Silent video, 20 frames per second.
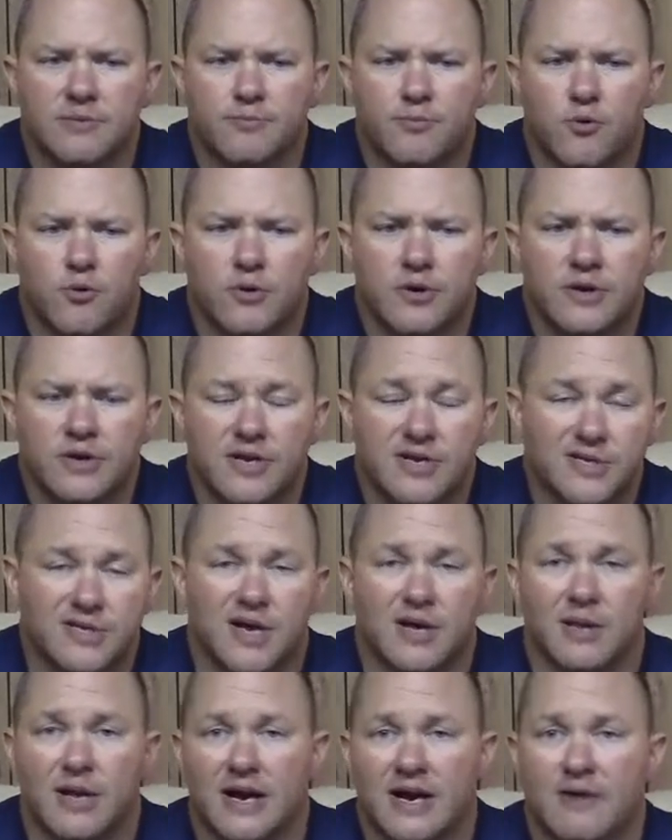important. It's
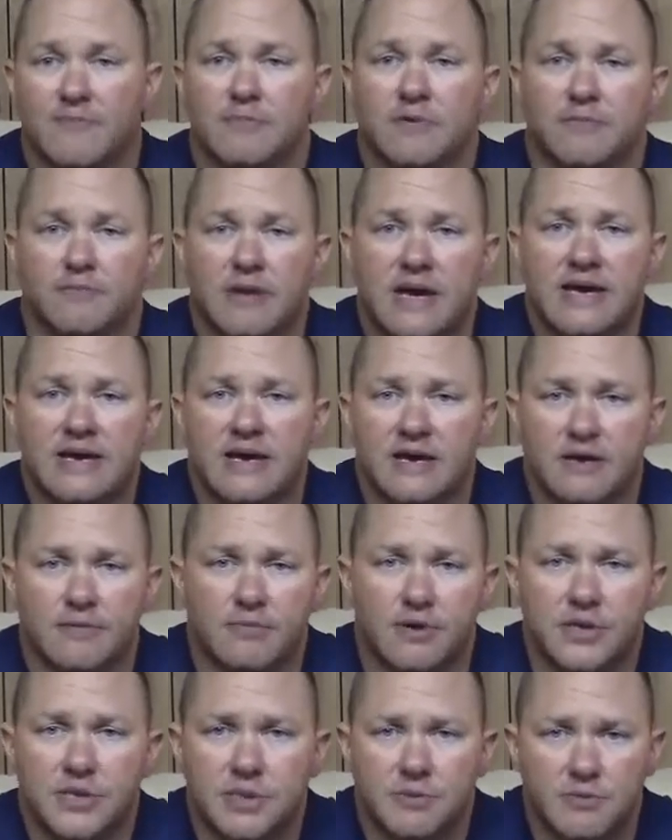not like I've been making a
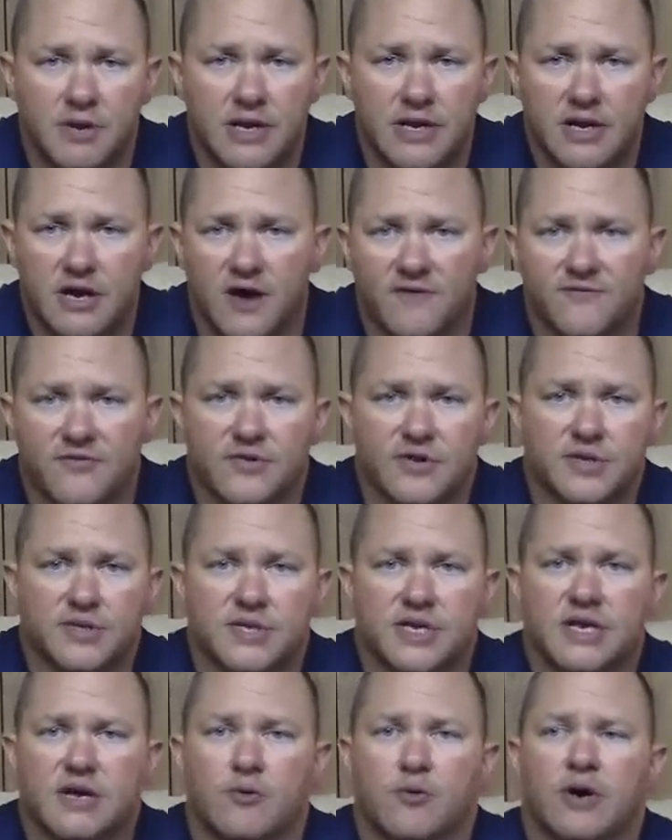bunch of money off of this
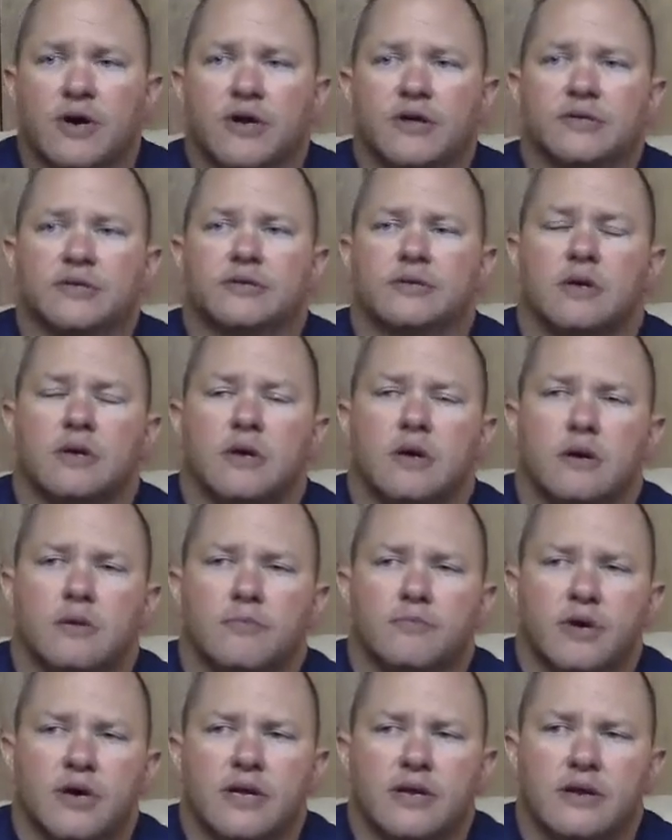anyways,
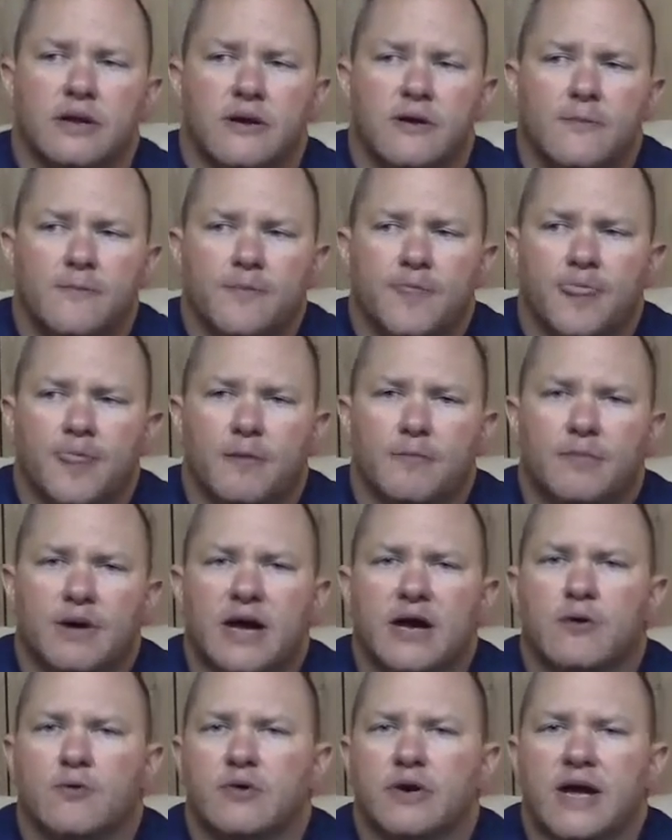but
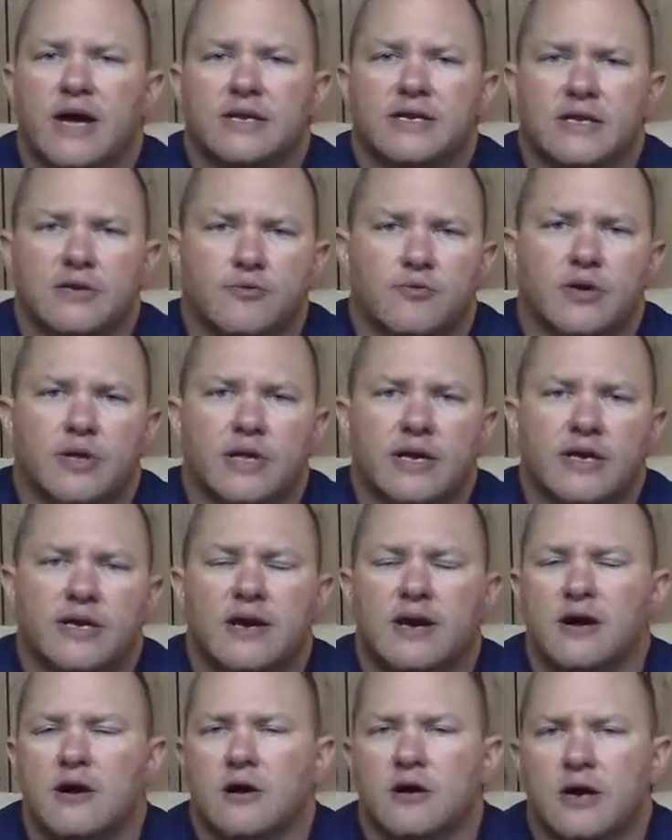back when I didn't really
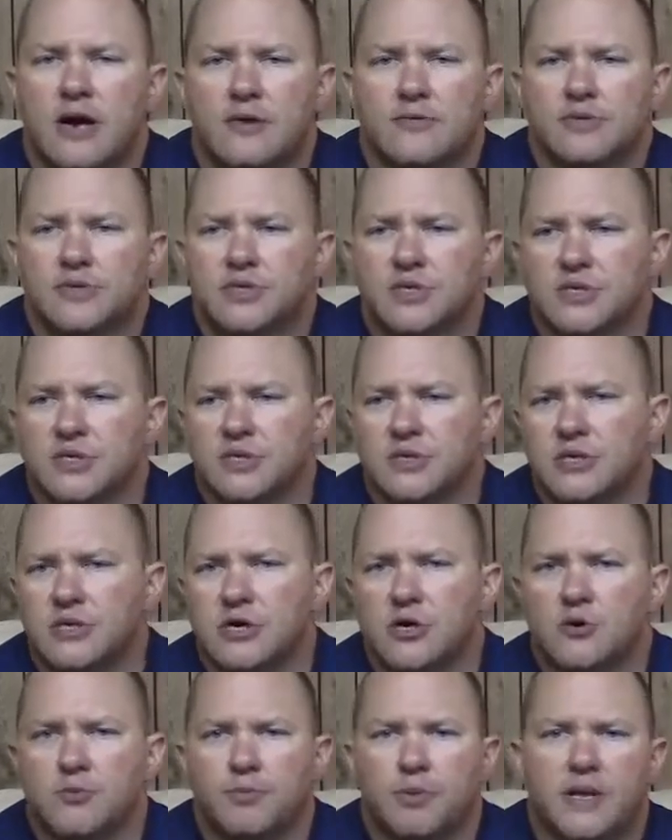care, I was just, you
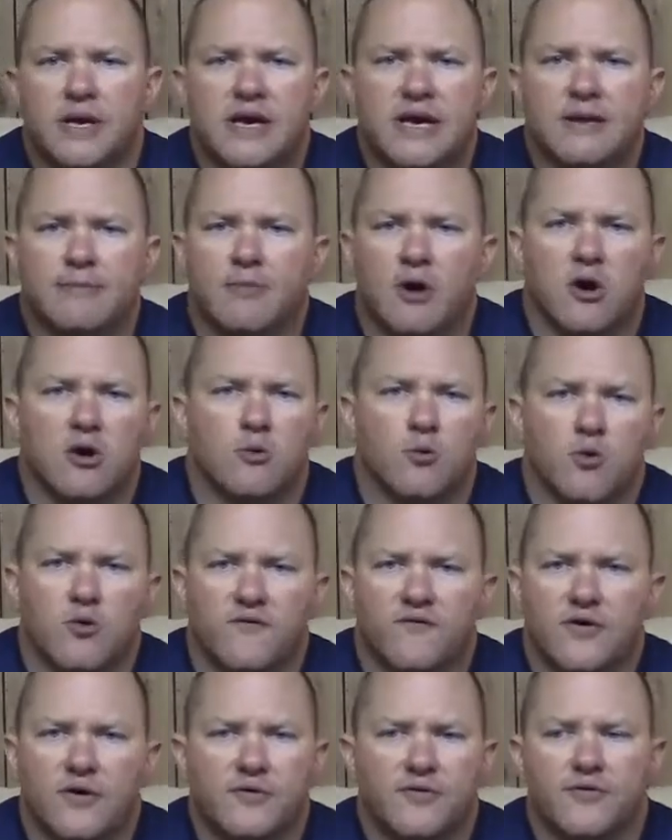know, playing Modern
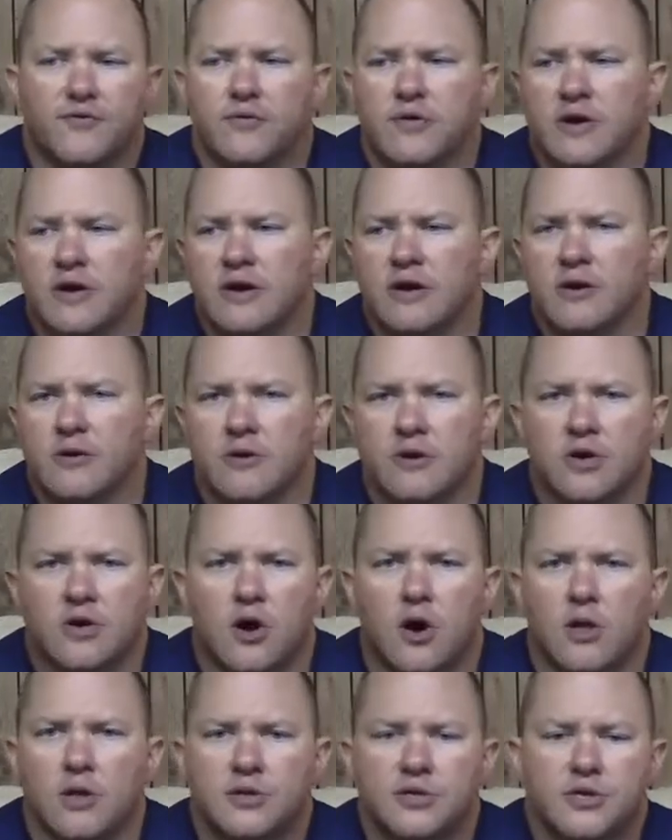Warfare three or
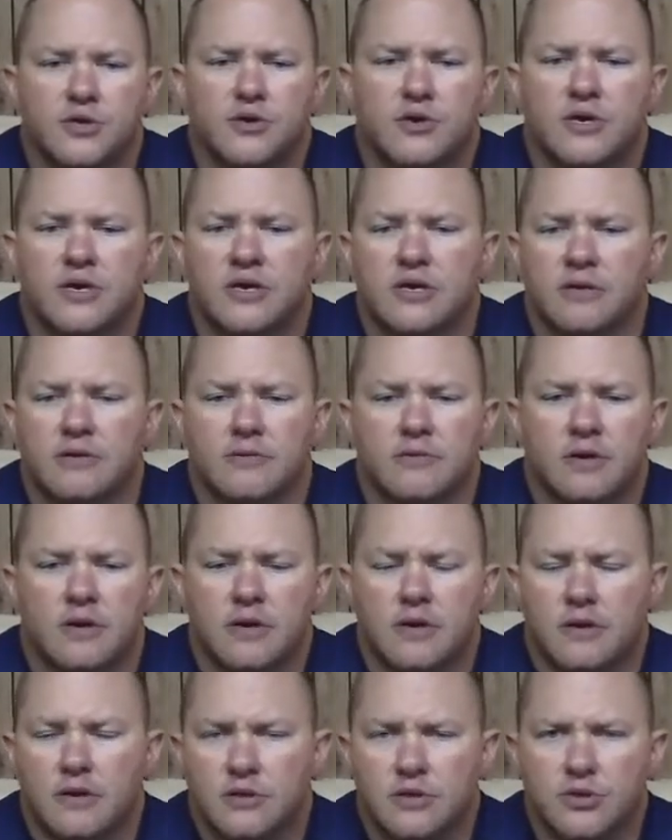Call of Duty and
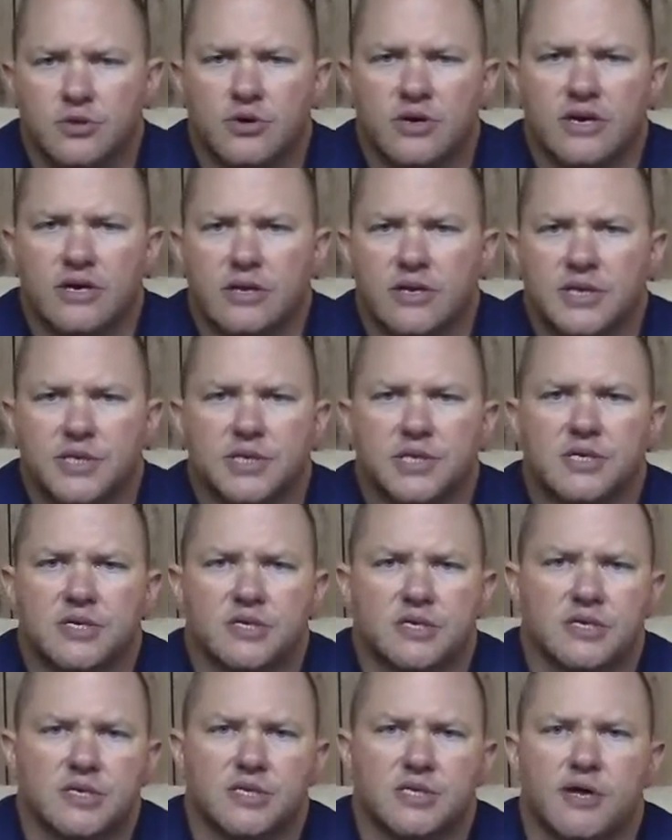doing
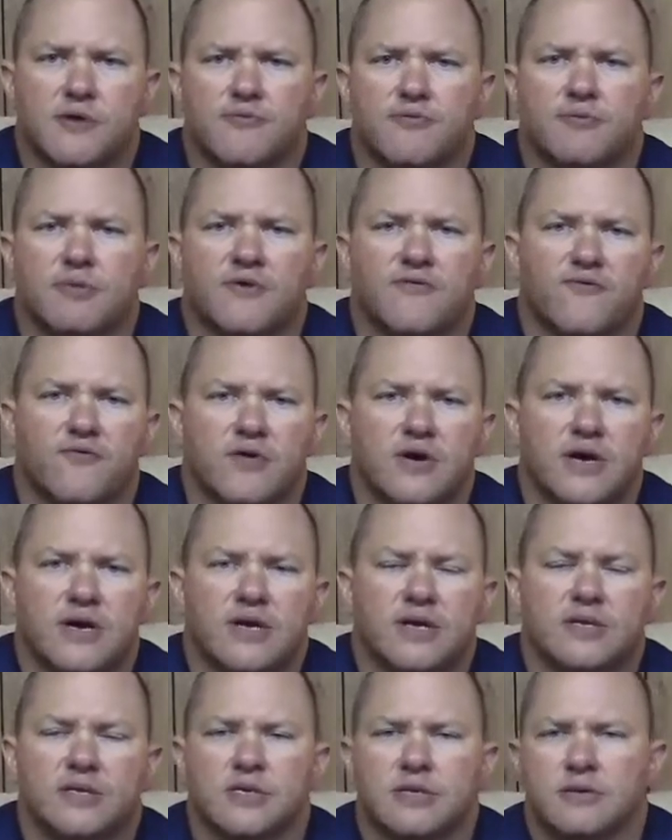glitches and stuff with my
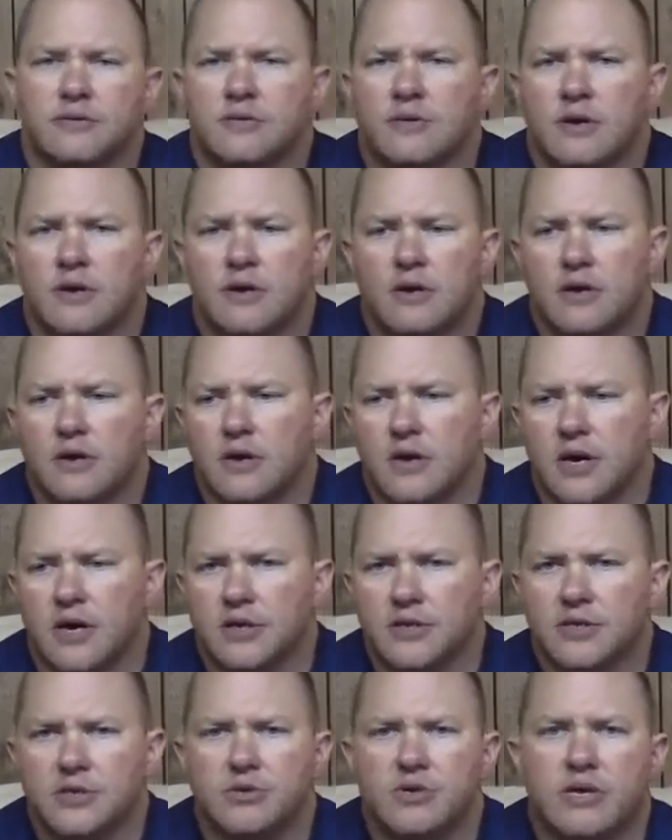friends and
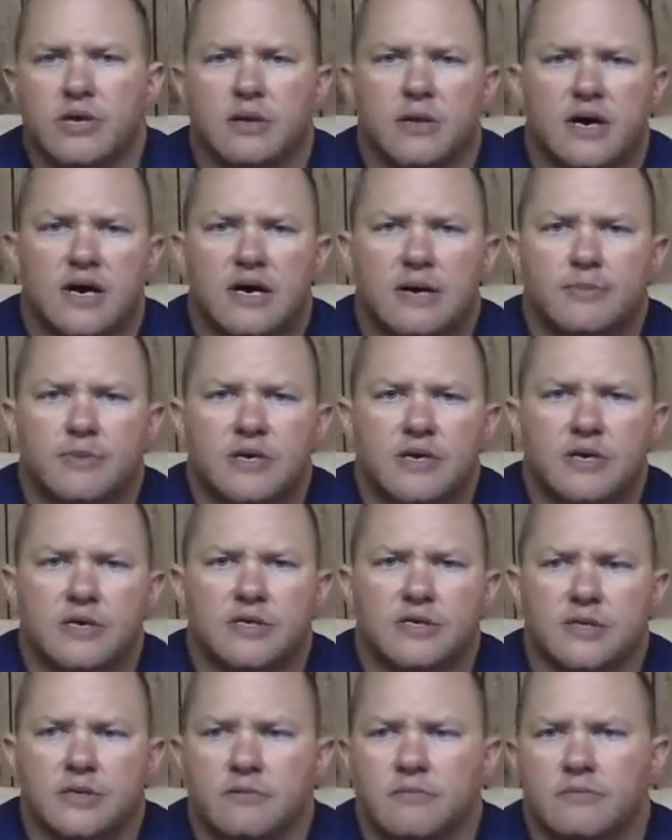uh, doing
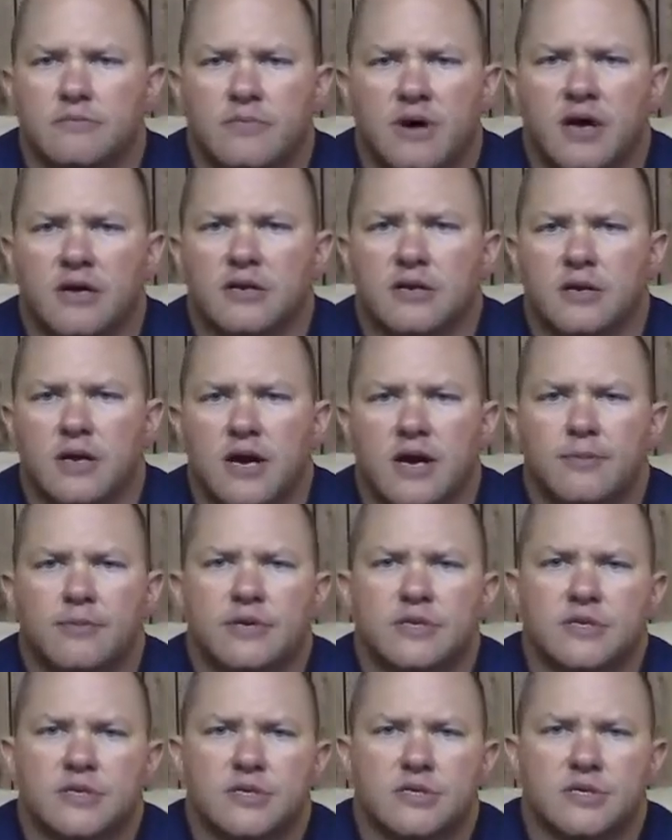lobbies and modded
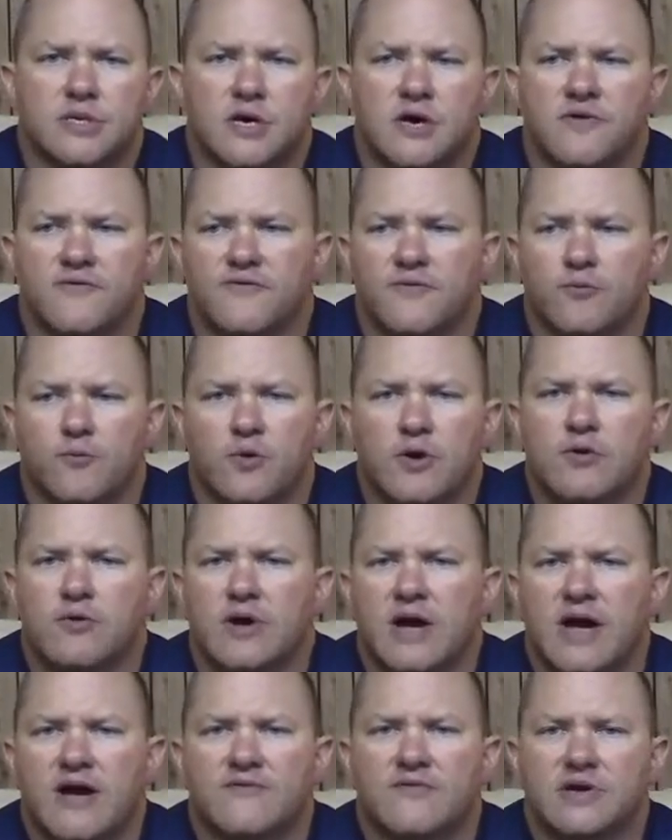lobbies and stuff, and we
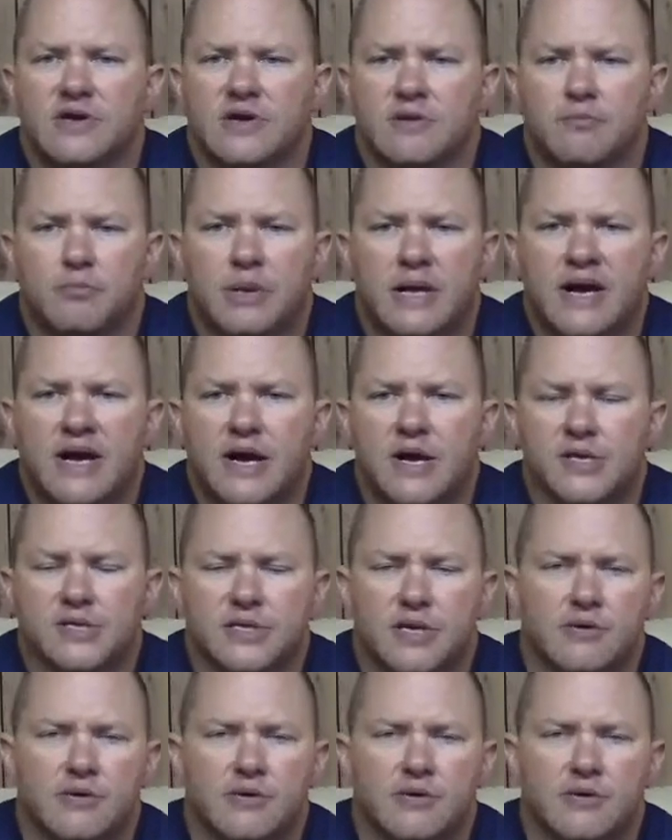were having a blast.